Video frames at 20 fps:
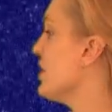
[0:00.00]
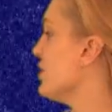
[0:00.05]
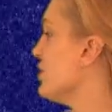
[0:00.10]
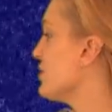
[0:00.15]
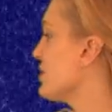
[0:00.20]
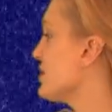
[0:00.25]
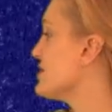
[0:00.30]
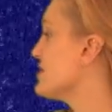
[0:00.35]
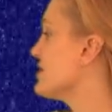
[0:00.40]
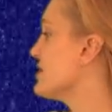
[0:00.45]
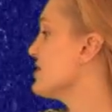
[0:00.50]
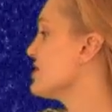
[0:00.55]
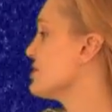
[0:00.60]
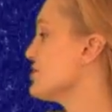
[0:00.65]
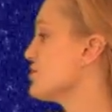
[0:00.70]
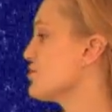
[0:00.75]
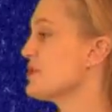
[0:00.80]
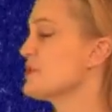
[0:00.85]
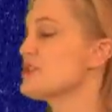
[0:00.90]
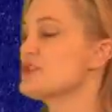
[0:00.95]
You can see this
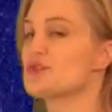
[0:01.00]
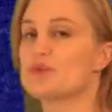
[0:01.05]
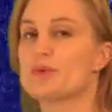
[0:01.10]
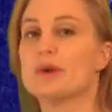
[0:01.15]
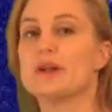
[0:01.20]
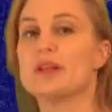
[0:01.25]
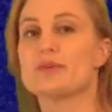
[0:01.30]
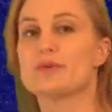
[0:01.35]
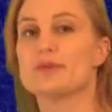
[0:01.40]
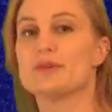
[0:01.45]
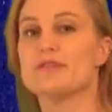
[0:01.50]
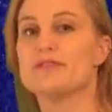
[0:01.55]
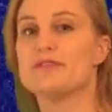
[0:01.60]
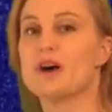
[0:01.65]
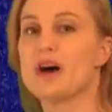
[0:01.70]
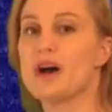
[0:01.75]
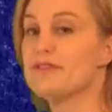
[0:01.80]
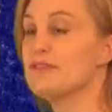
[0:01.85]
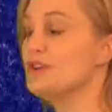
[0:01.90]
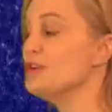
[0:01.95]
is region
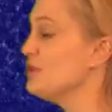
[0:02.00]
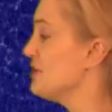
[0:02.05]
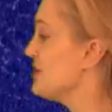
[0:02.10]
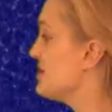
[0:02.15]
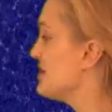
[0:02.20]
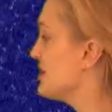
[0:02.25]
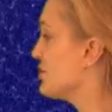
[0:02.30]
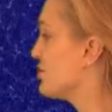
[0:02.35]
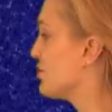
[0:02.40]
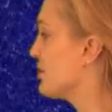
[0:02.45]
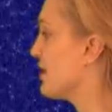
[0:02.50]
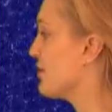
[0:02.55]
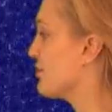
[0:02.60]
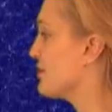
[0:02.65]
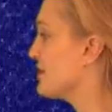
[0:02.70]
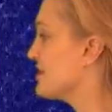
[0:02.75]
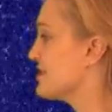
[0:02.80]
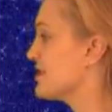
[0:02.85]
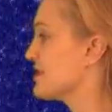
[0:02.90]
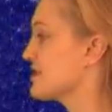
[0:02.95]
2035, and you can see
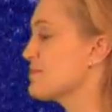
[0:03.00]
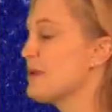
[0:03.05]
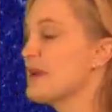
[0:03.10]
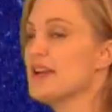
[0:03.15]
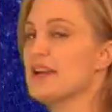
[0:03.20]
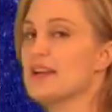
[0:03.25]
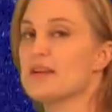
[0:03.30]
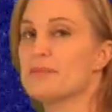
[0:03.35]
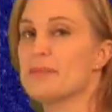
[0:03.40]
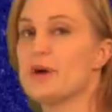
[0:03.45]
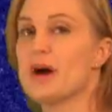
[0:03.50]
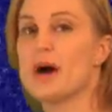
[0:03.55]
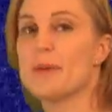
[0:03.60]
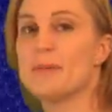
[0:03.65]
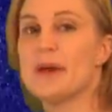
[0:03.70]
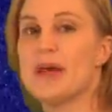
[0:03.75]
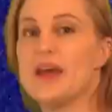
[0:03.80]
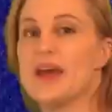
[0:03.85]
2036 beginning to pop,